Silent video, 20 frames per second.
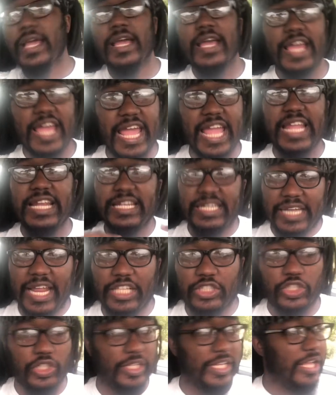He
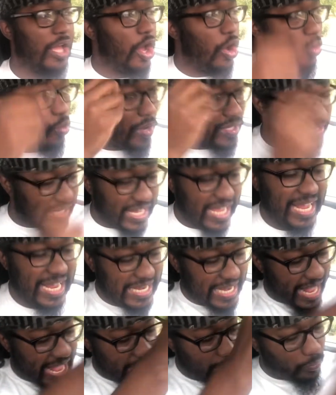literally was in
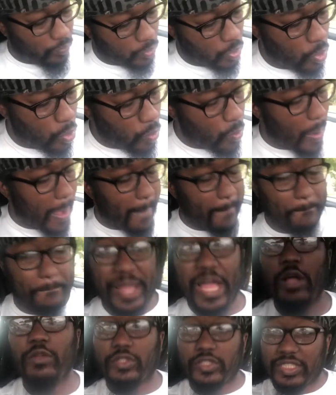a room
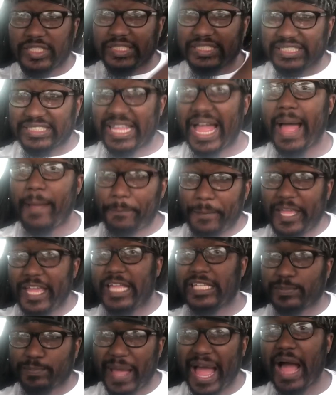built to stop
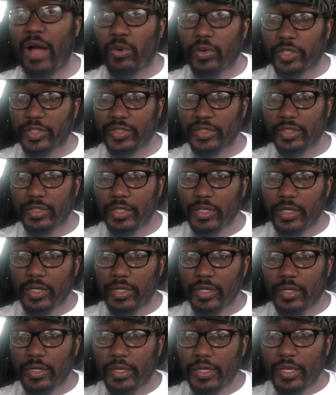his powers.
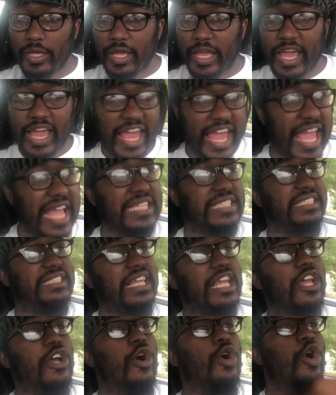He
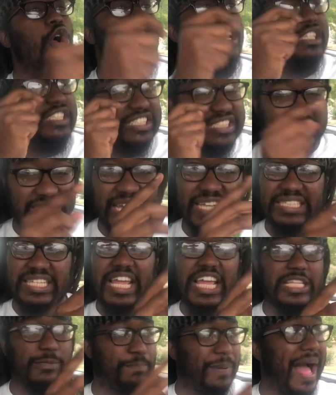still sent
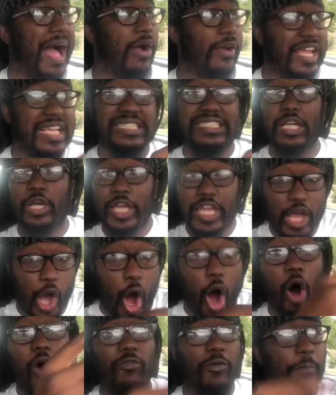his power. He
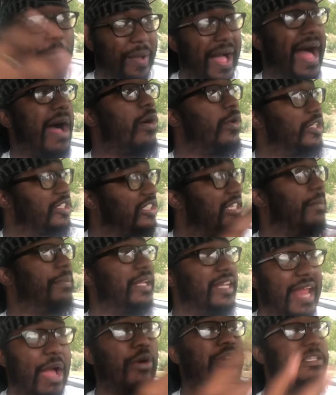overpowered
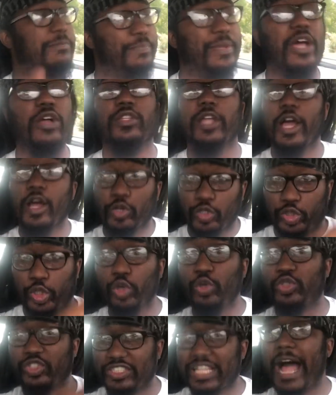something that was built
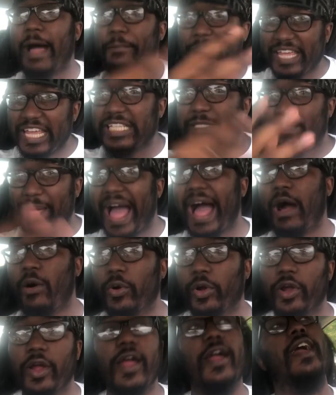to stop his
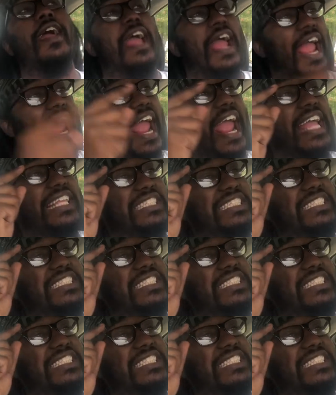power, and